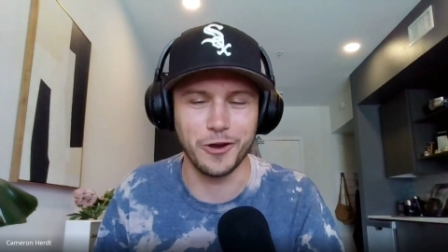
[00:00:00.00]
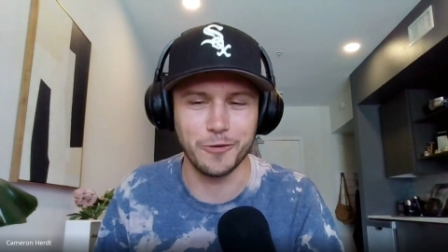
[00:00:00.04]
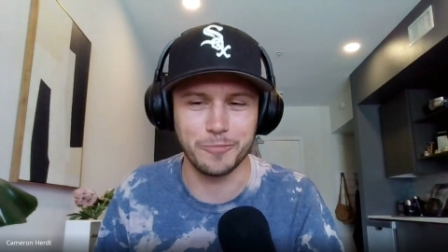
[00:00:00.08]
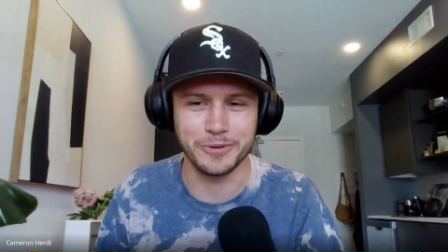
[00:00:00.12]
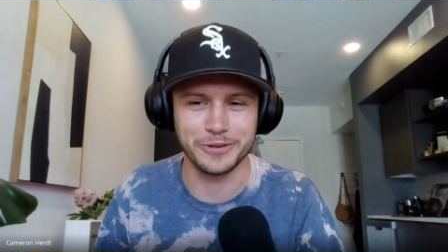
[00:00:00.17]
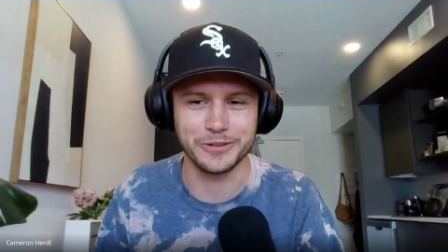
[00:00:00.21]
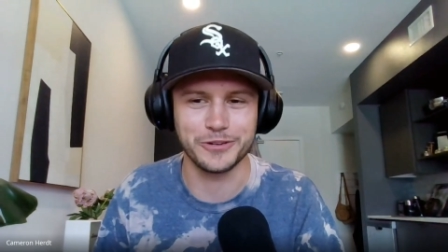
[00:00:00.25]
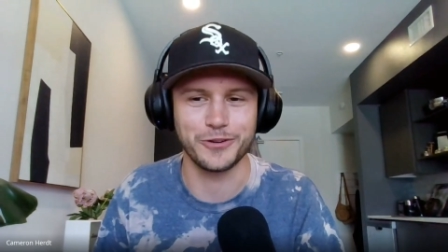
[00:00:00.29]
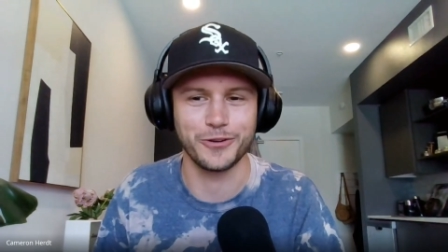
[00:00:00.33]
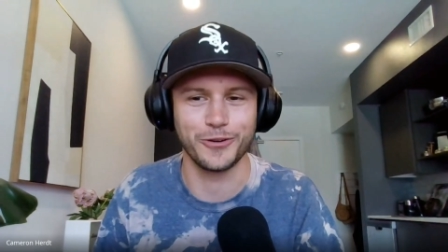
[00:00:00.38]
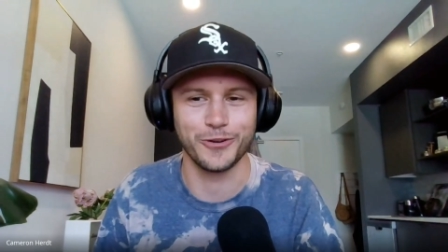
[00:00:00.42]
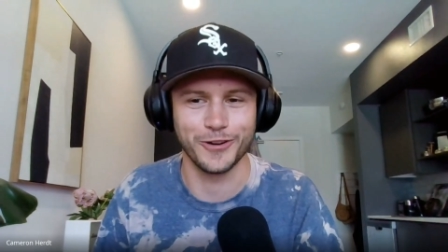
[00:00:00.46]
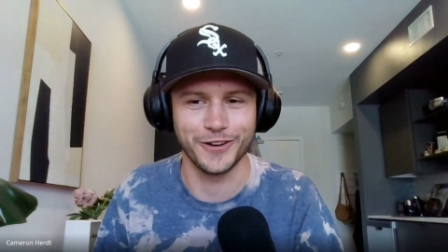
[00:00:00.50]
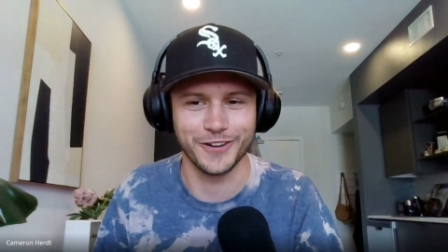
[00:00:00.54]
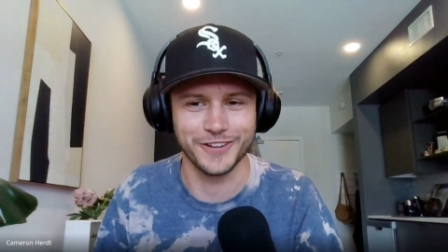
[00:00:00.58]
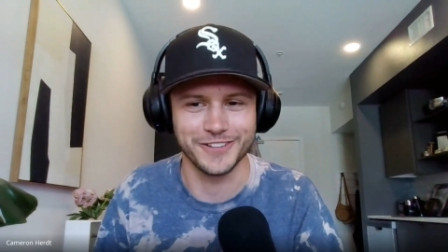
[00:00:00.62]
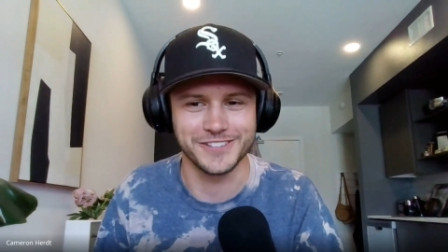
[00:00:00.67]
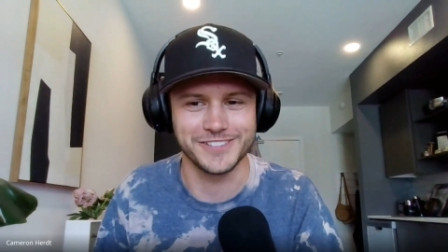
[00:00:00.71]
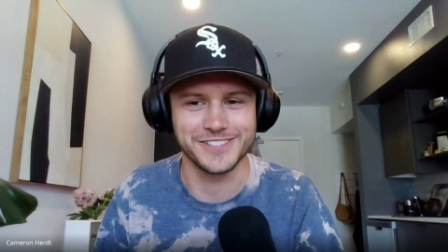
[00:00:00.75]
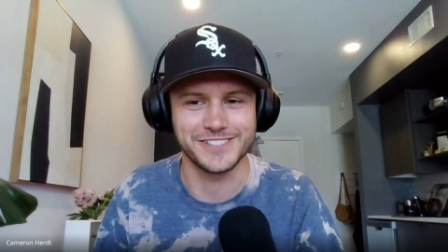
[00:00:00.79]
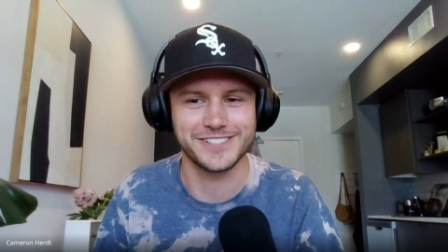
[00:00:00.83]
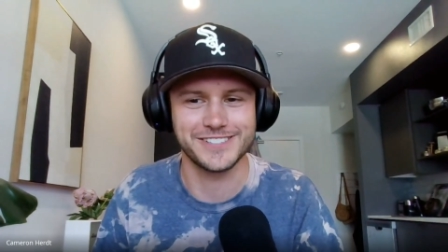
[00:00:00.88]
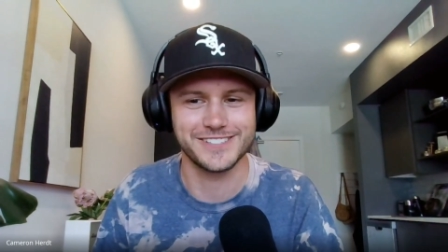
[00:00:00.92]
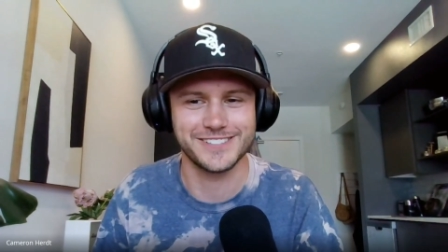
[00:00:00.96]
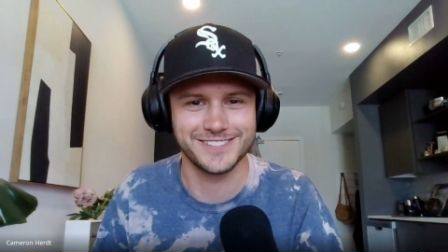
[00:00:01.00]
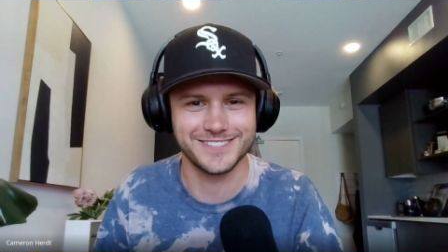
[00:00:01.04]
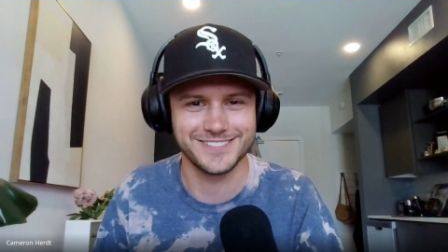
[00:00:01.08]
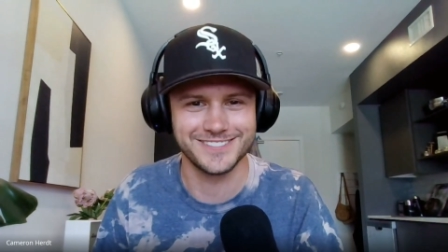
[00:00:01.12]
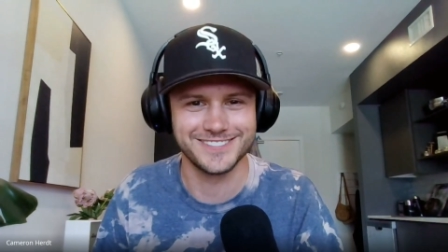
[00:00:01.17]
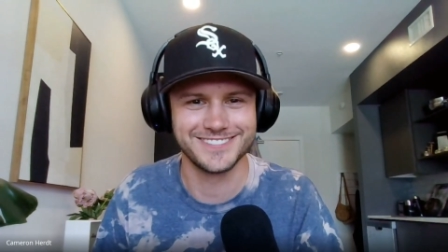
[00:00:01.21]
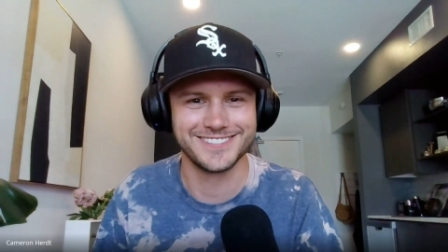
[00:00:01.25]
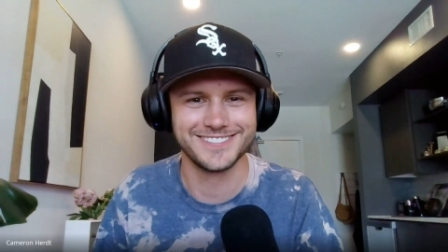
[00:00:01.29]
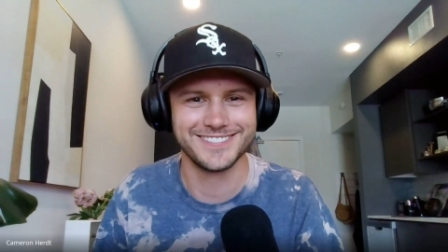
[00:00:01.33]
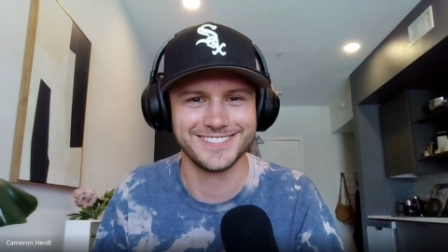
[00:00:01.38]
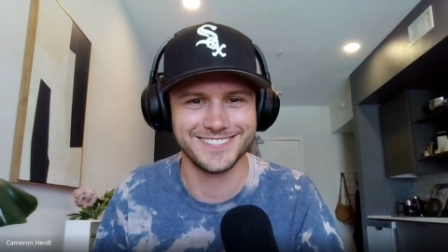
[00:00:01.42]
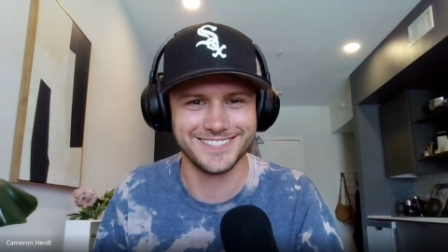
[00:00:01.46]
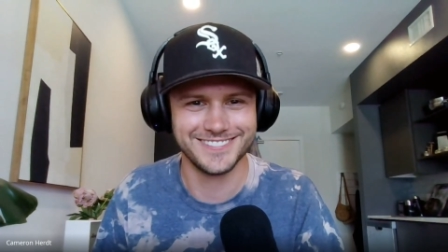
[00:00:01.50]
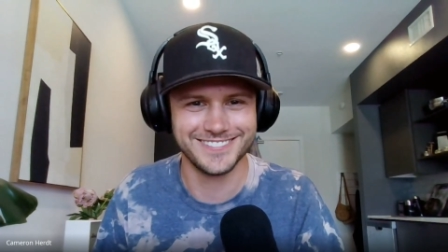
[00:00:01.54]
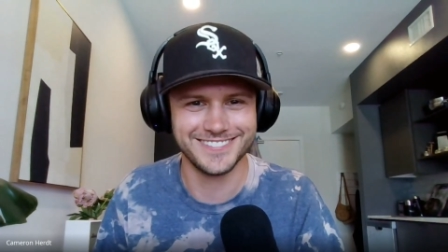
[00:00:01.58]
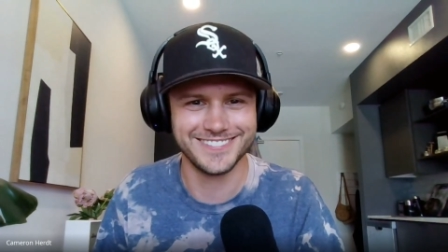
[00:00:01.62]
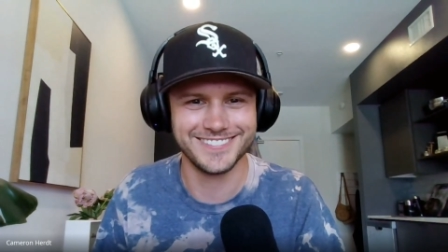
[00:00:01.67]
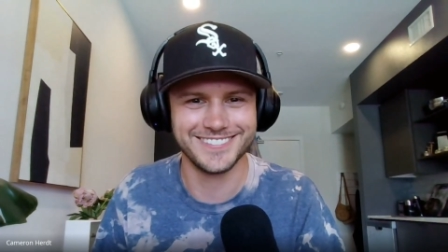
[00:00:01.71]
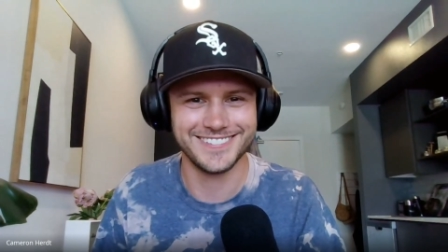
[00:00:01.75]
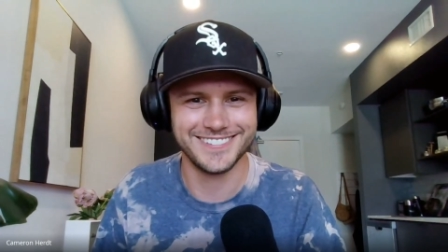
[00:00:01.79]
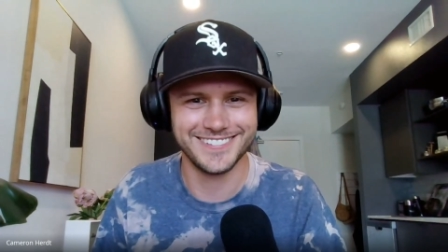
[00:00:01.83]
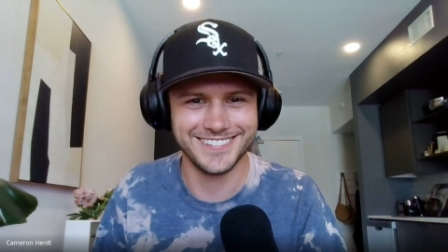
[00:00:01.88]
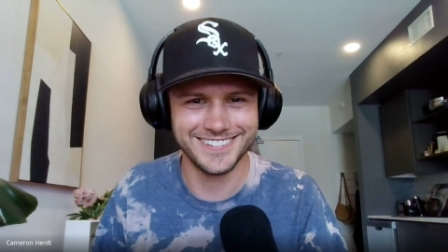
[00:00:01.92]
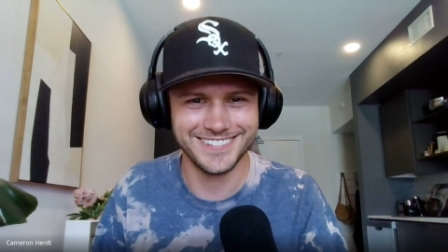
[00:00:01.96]
open chords. I
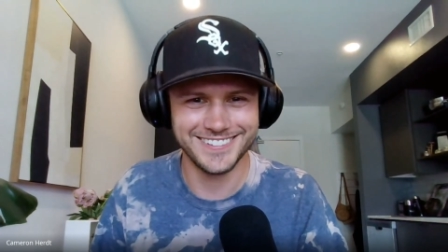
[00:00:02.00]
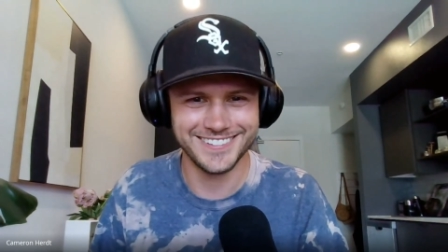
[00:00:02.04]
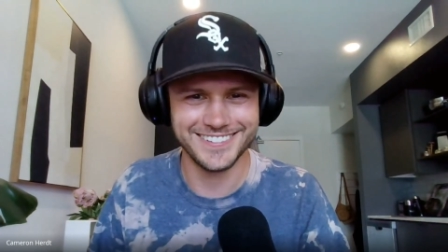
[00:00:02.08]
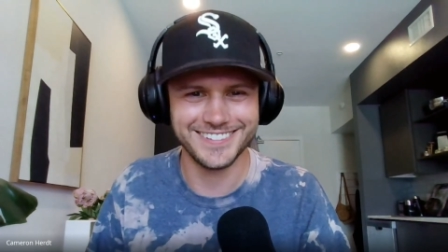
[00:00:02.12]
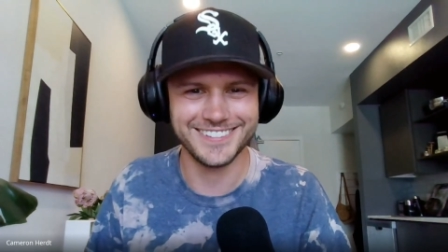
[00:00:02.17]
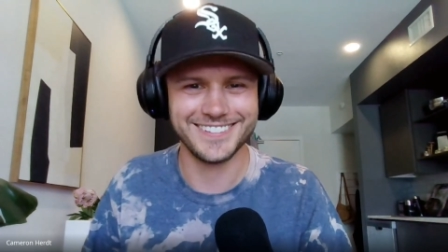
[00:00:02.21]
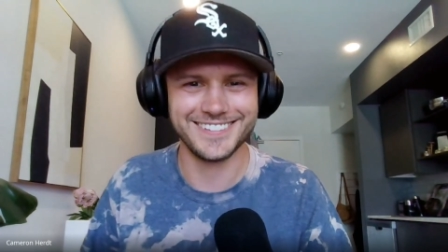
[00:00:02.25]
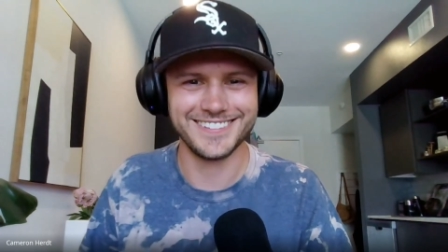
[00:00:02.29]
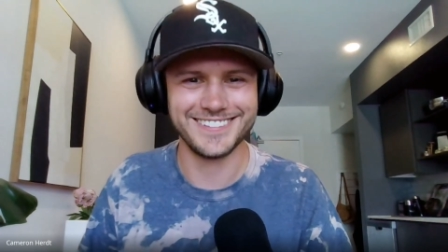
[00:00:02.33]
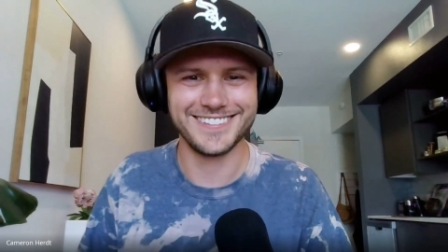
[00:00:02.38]
do some drunken